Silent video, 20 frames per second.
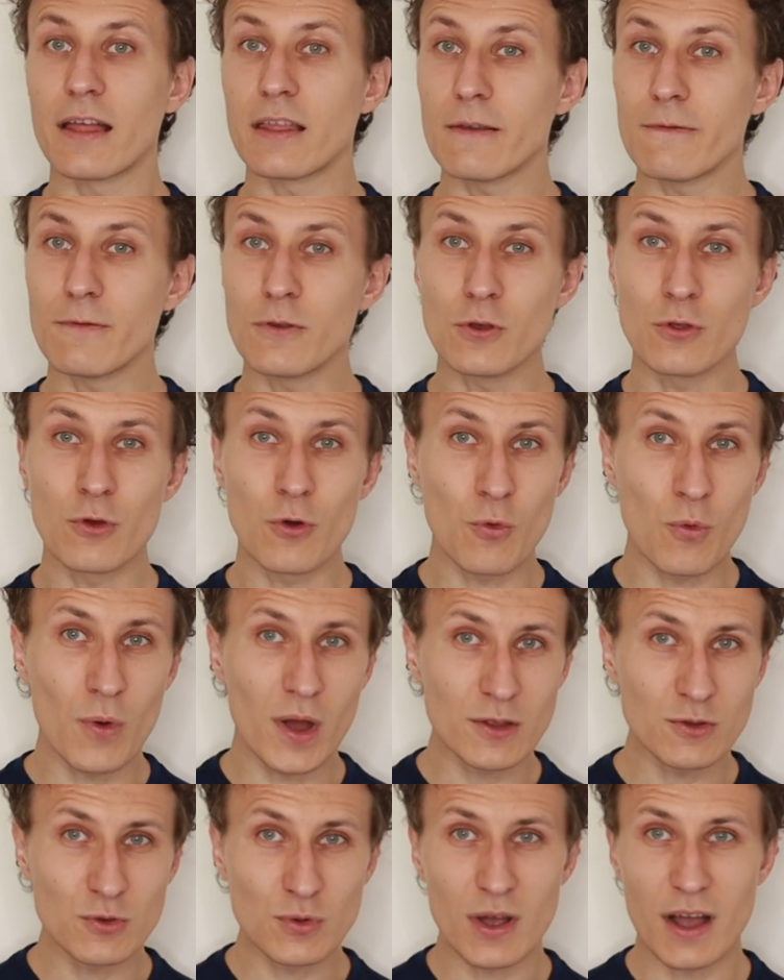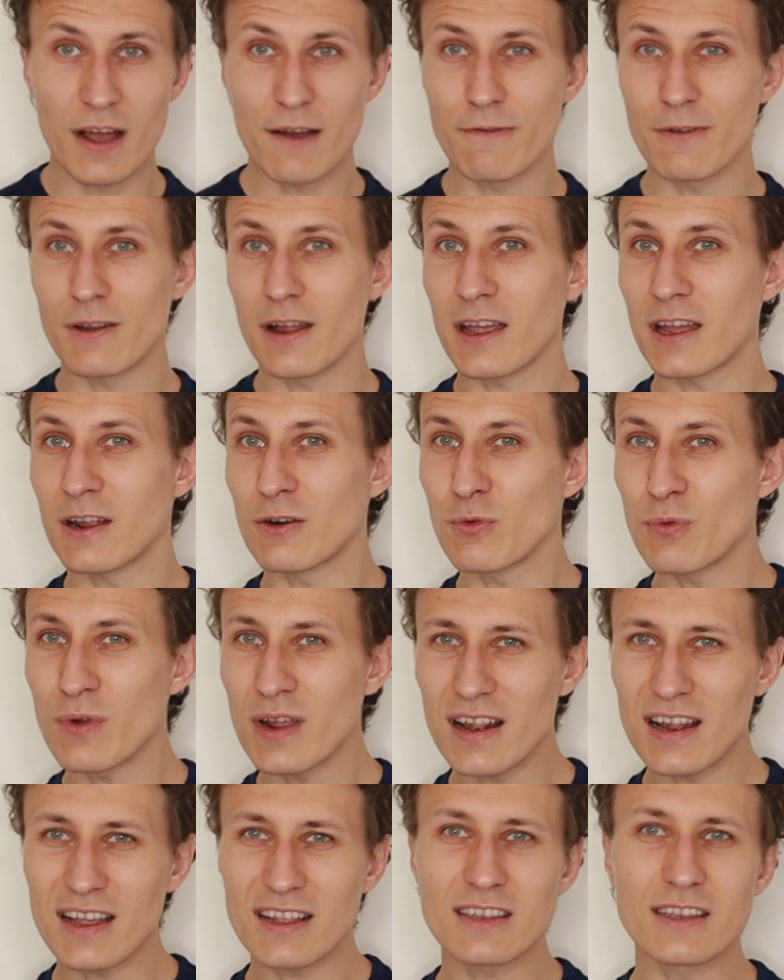And if you don't want to have like a
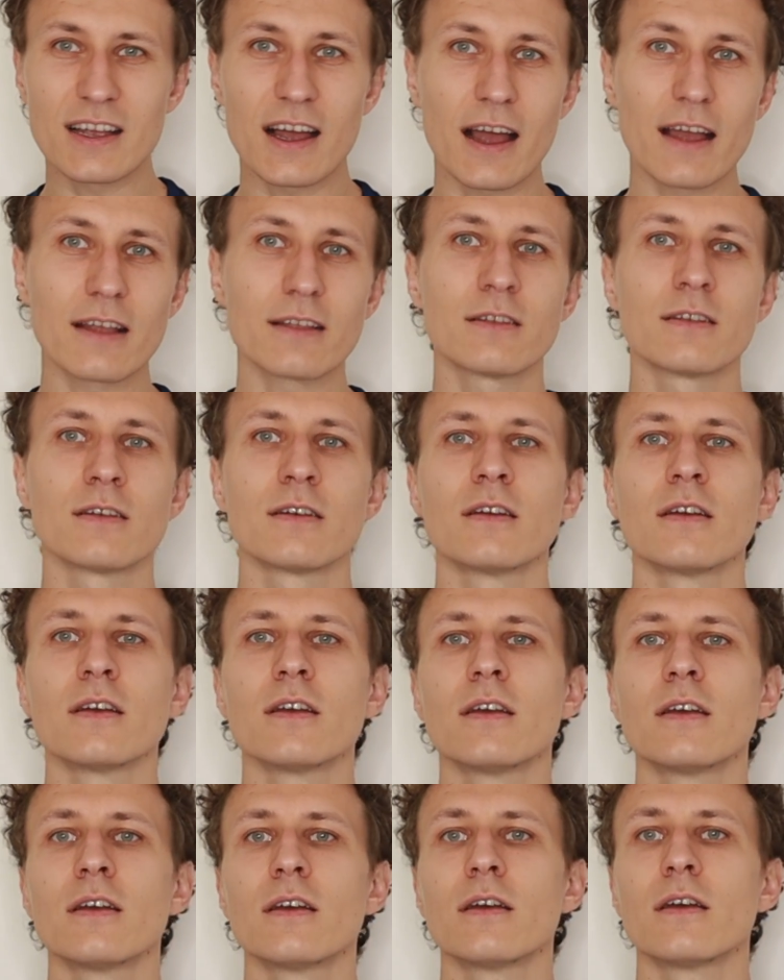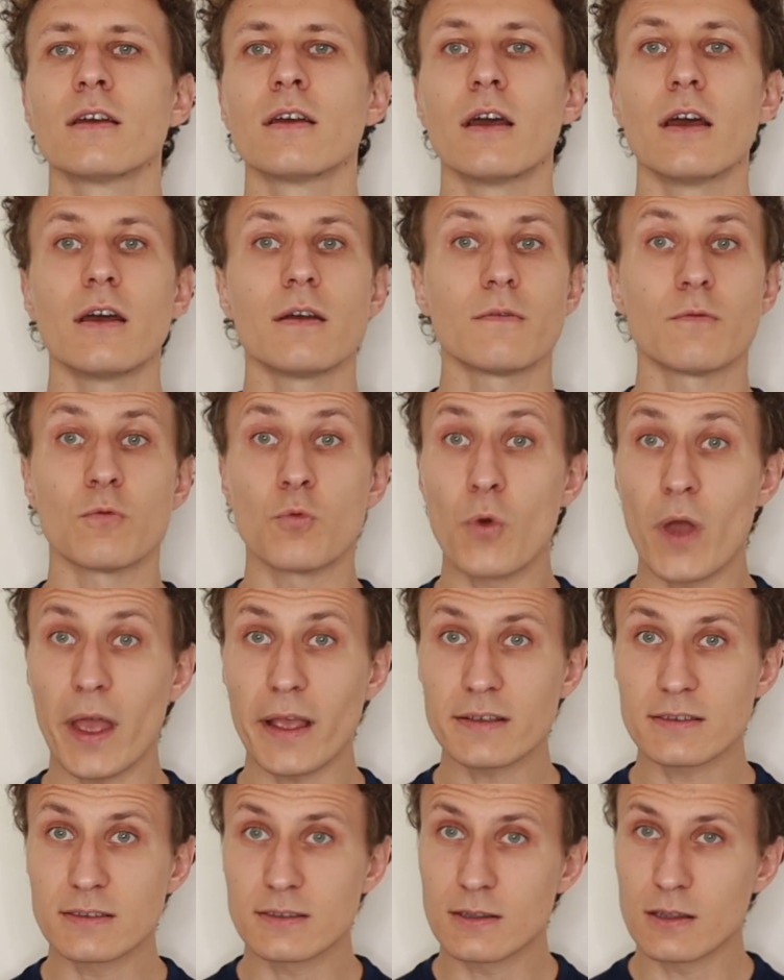really tight
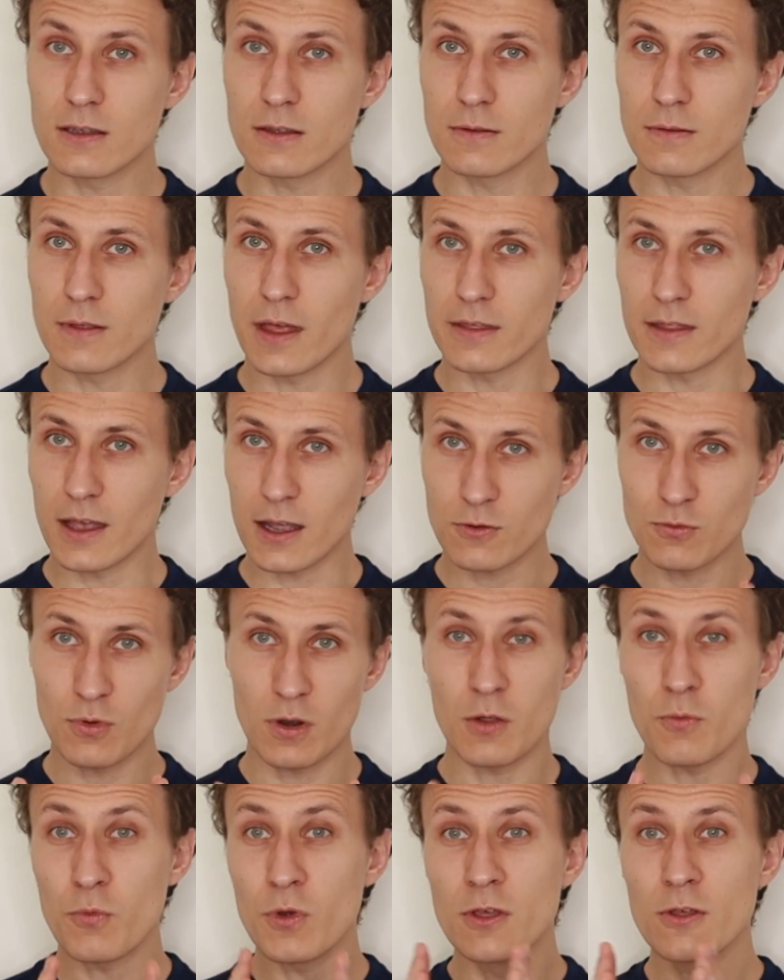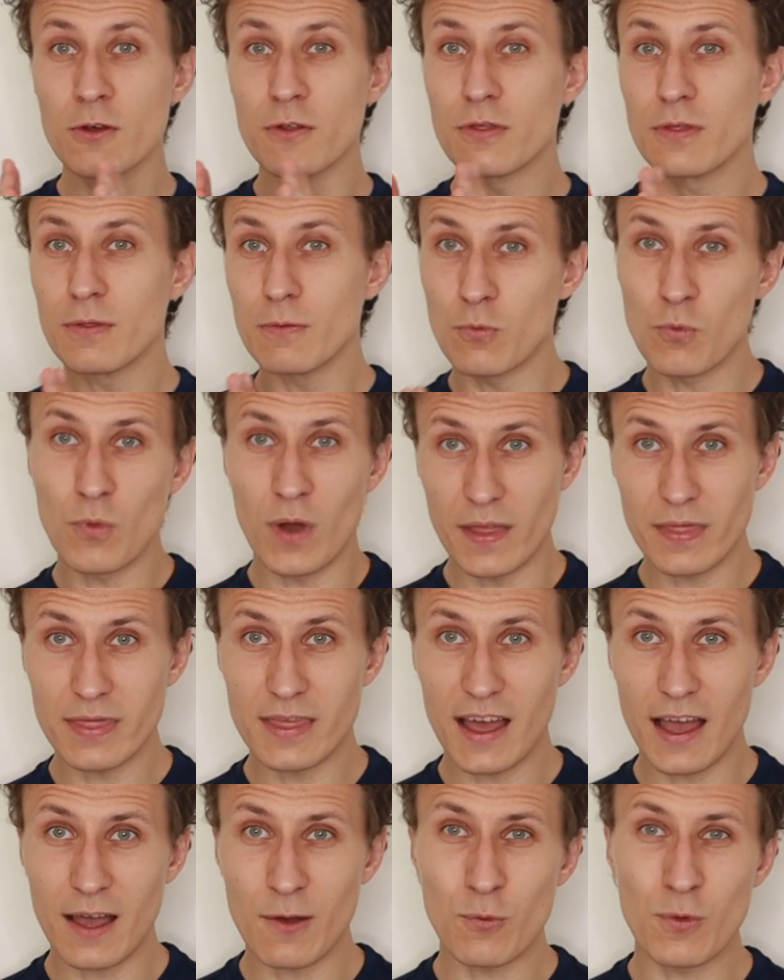waist, and actually we don't want
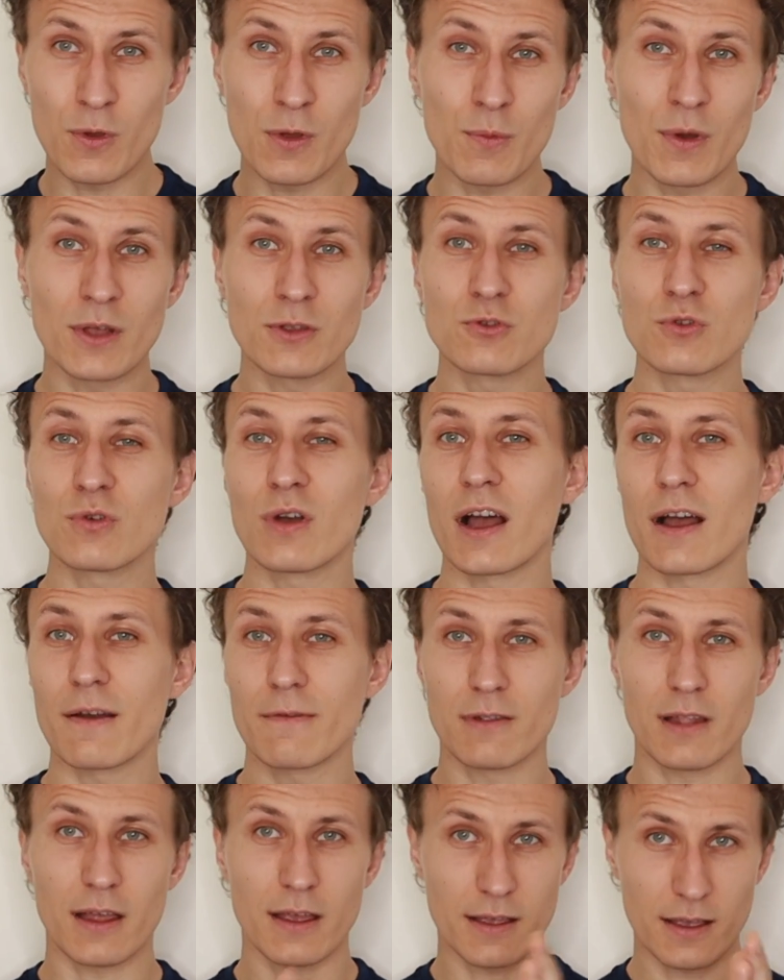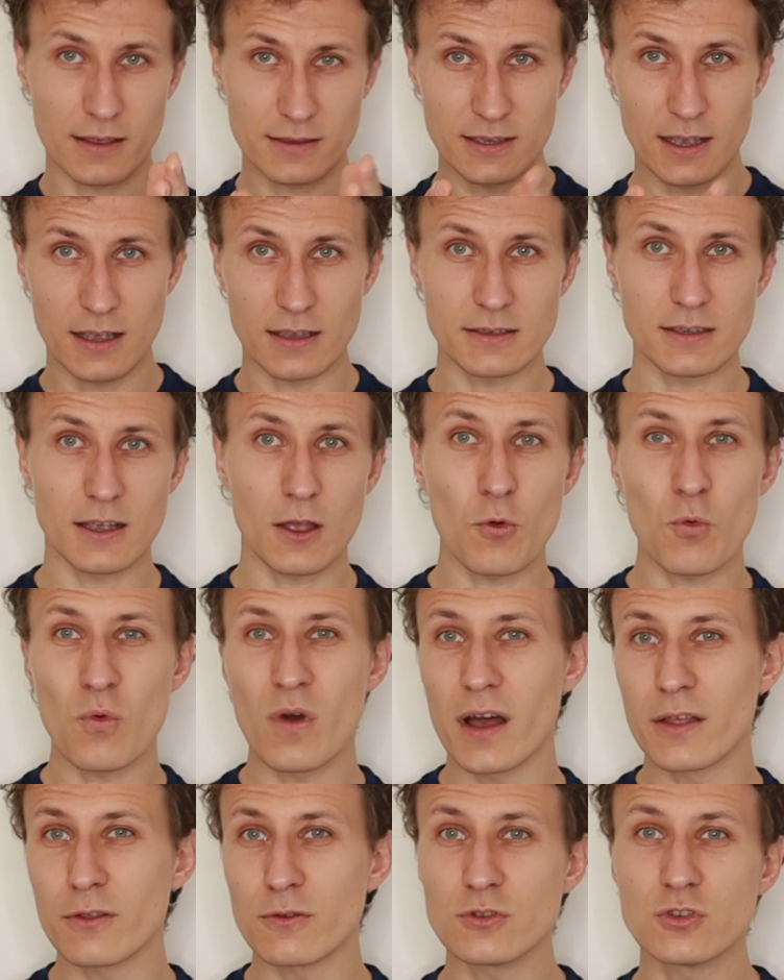that, we want to have, like as I say,
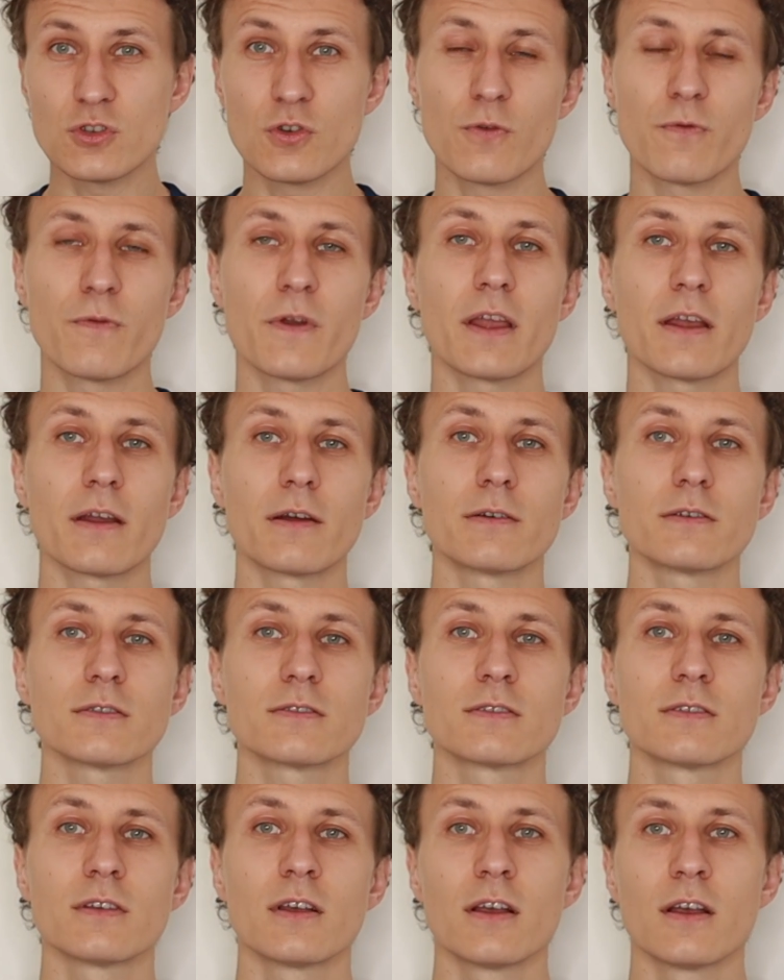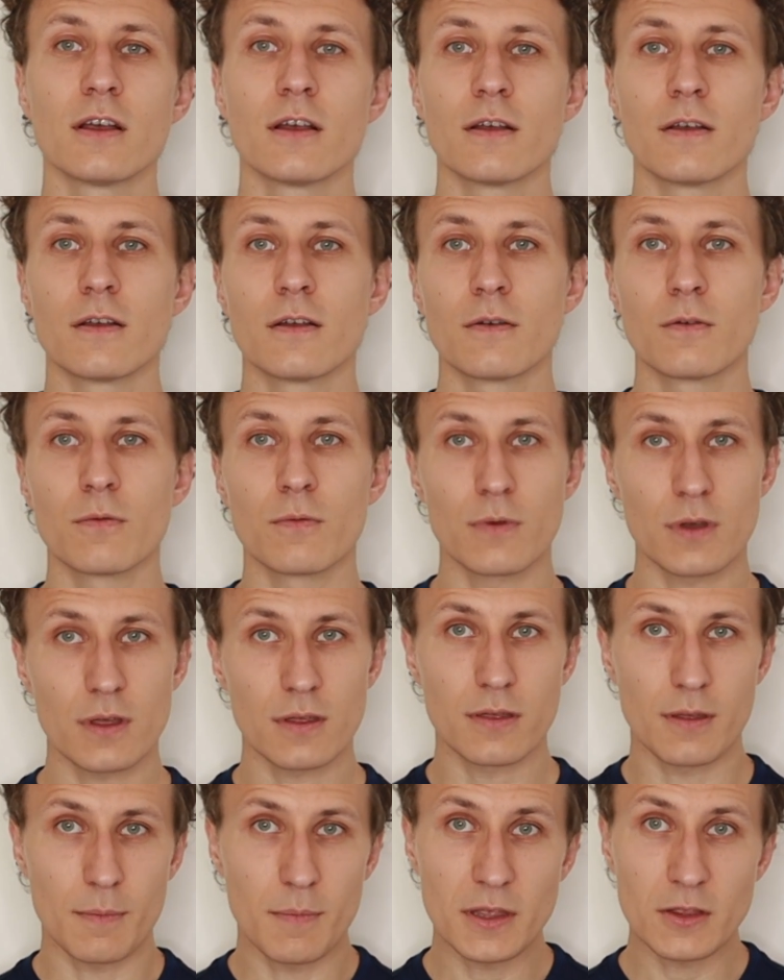1 or 2 fingers
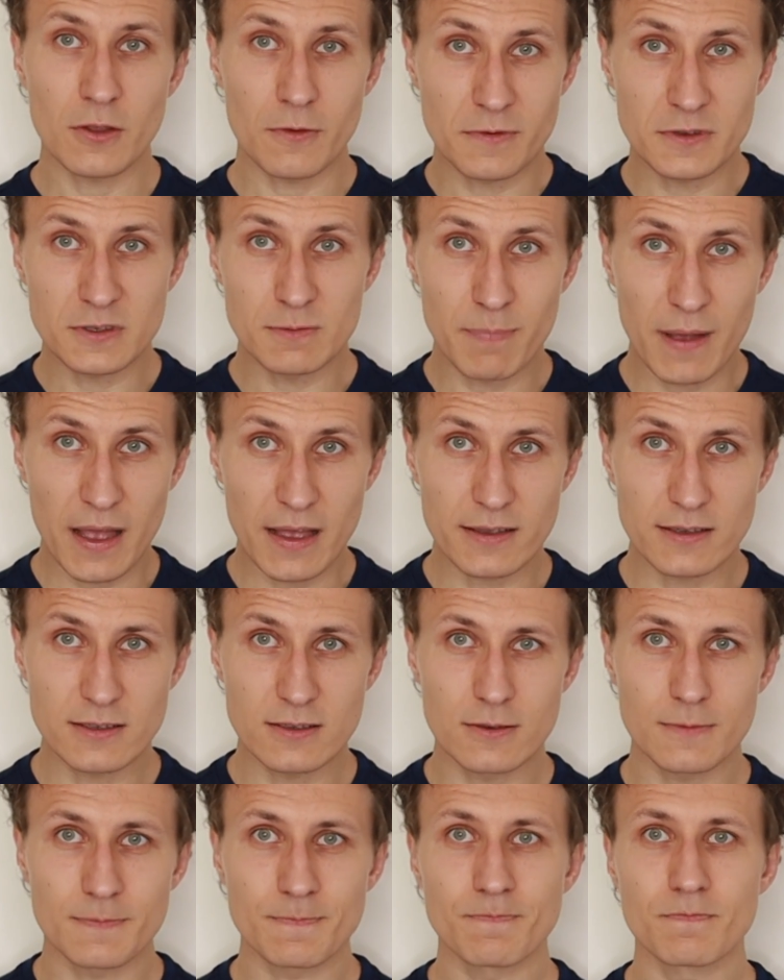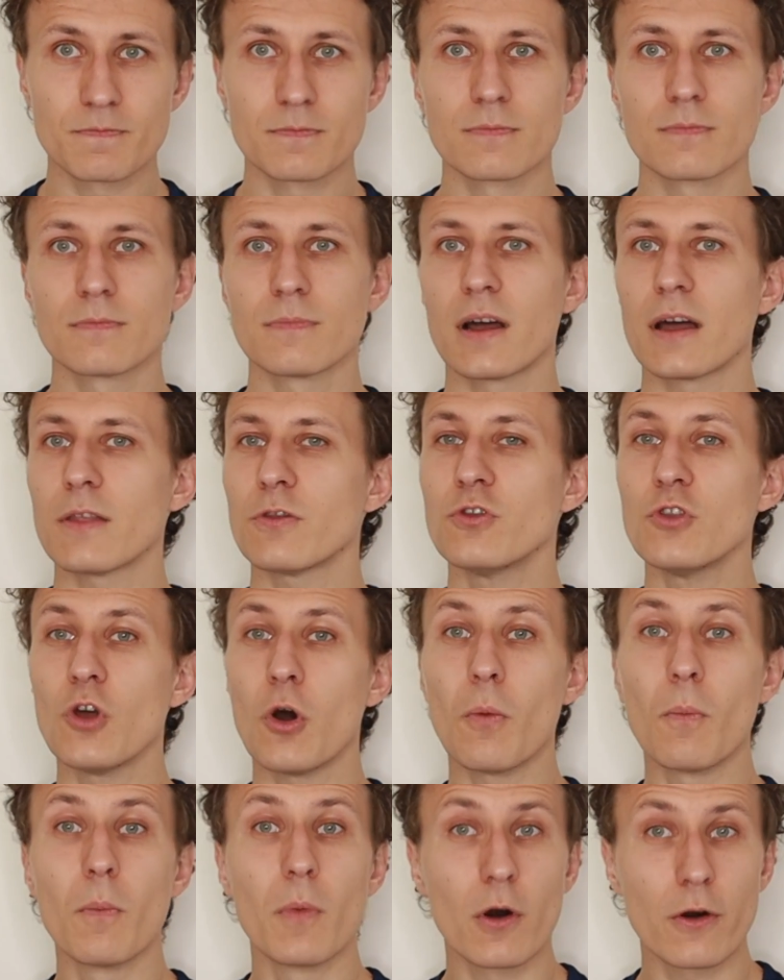with a bit of space, but
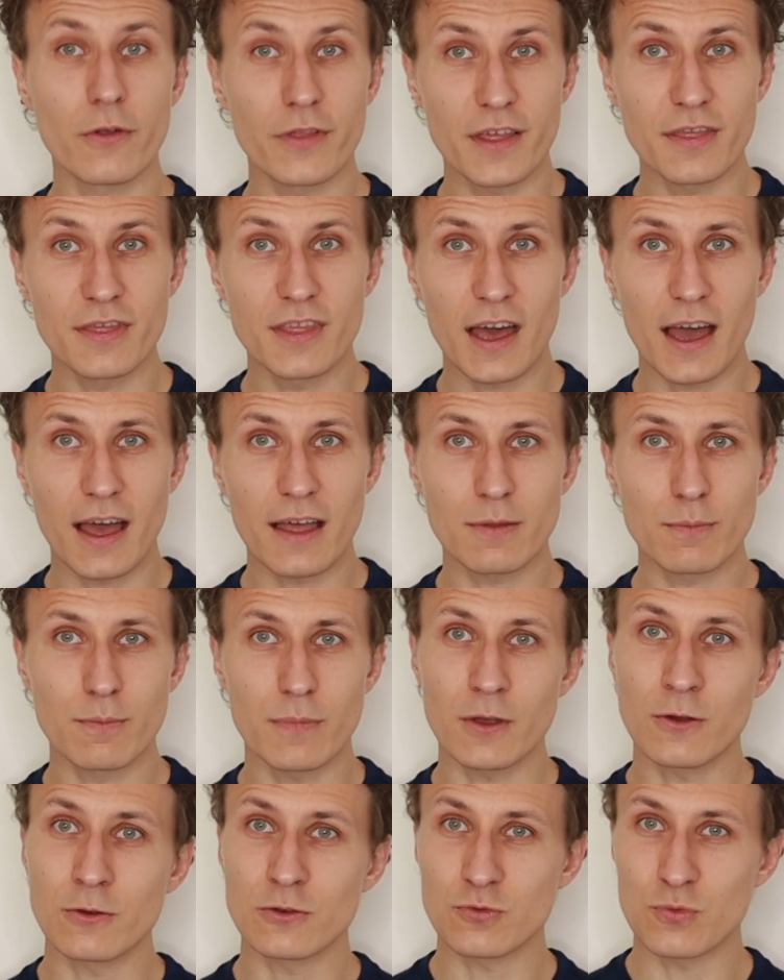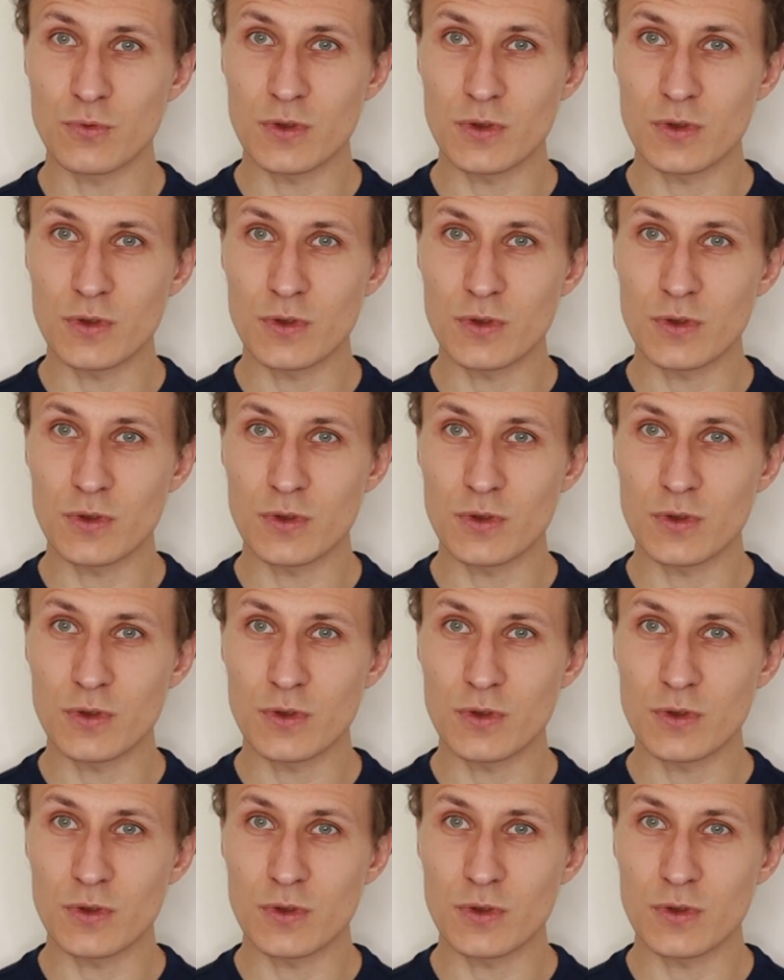not more than that, because